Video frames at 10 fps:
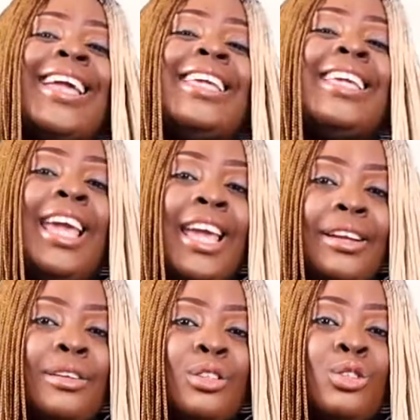
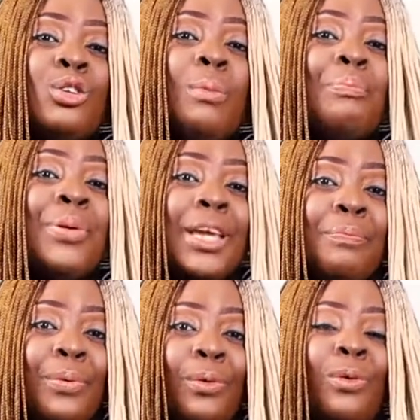again to
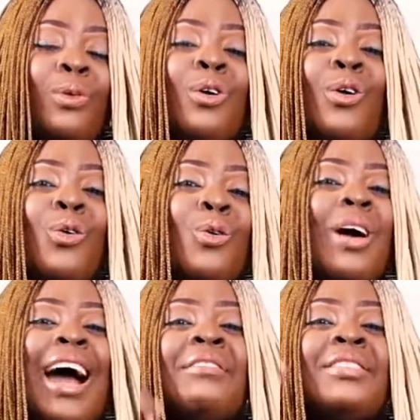people
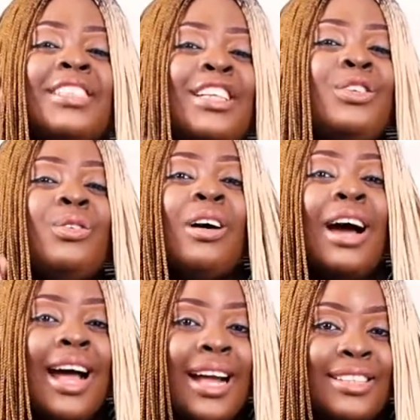who have seen
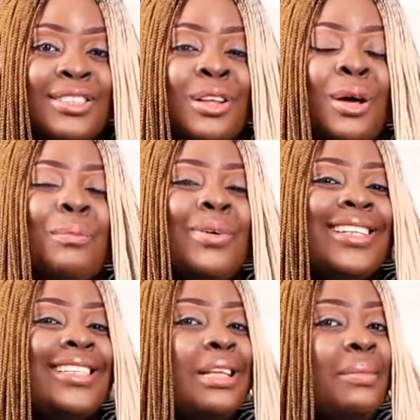your ads.
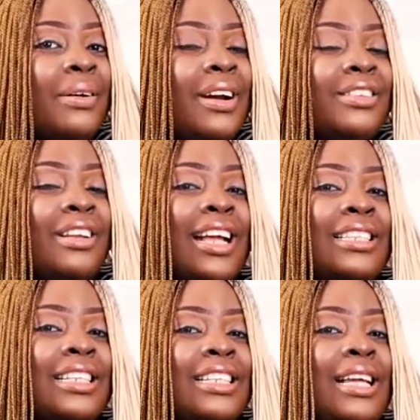But this time around, you're
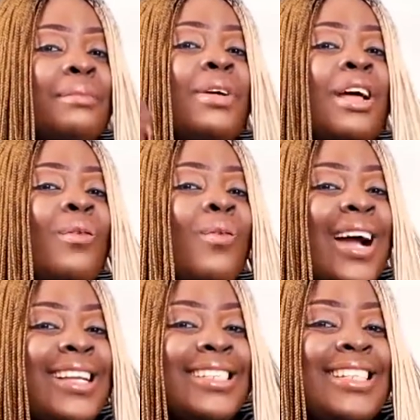asking them,
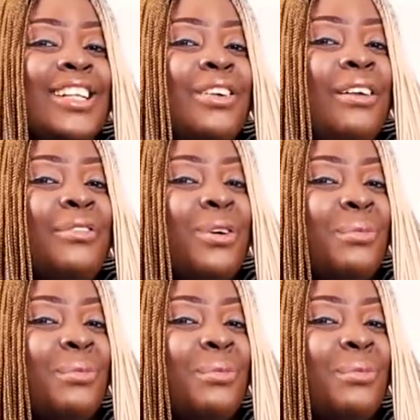why is it that you have